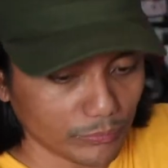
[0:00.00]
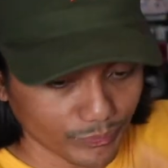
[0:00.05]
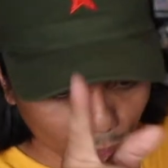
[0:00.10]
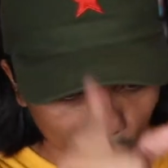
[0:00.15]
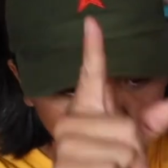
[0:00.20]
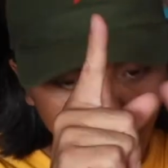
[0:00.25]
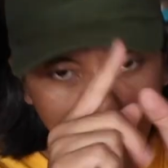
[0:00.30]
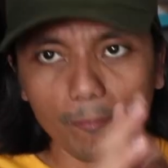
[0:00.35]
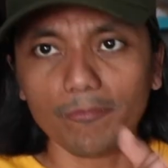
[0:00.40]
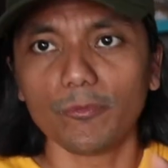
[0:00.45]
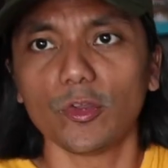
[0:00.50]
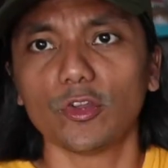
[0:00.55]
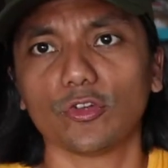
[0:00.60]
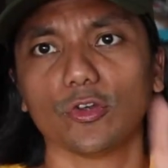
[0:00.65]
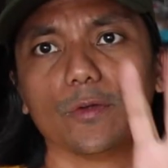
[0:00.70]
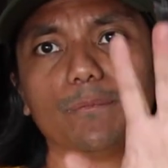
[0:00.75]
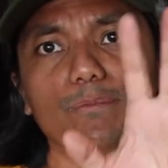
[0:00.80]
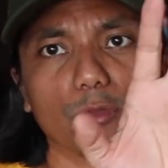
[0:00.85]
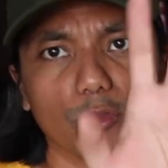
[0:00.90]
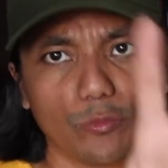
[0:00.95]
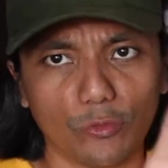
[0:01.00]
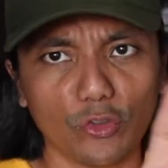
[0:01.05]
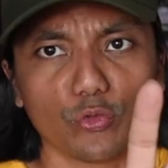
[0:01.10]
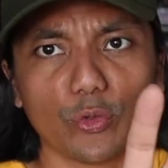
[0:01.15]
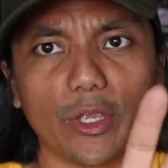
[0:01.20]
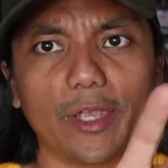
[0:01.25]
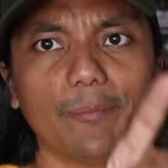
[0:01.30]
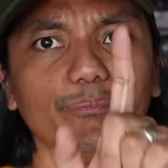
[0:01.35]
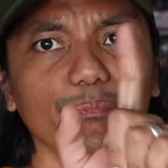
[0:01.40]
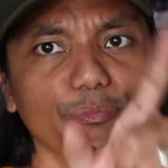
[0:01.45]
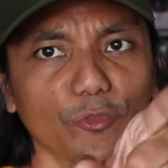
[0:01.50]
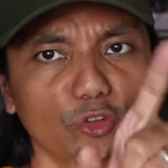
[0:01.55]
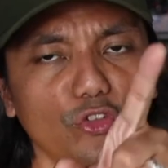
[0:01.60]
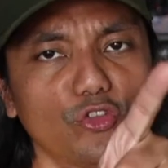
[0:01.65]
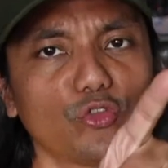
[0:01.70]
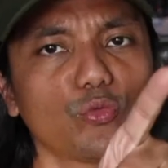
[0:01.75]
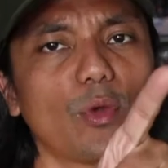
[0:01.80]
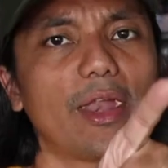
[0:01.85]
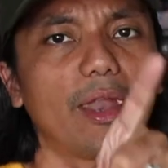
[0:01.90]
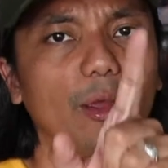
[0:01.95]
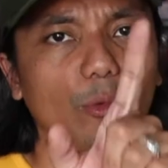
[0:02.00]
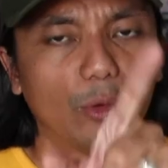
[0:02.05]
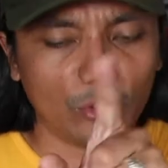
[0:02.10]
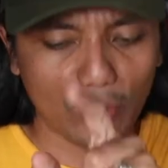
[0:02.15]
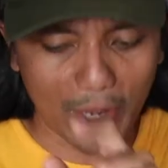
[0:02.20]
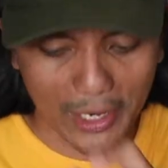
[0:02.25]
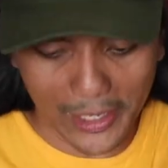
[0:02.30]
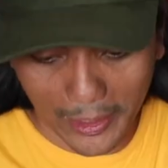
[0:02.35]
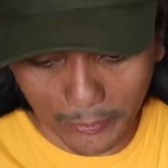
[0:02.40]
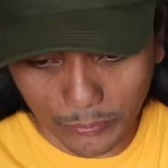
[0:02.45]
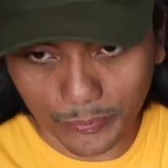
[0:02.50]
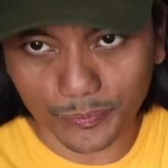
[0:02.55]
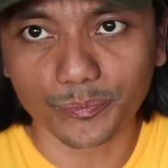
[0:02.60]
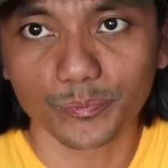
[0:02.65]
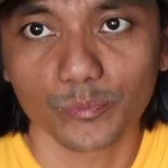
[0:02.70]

Okay, so this week, this is what I want to highlight.